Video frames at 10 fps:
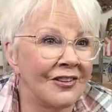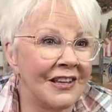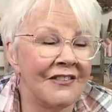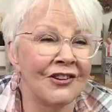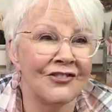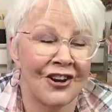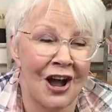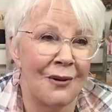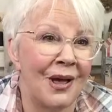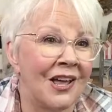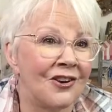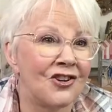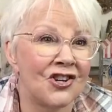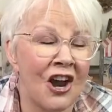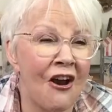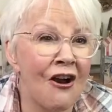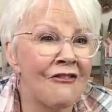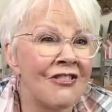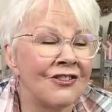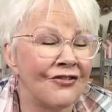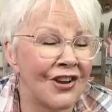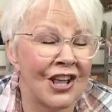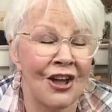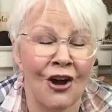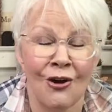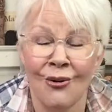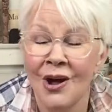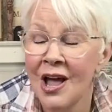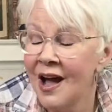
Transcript: Leave us a comment, share this video.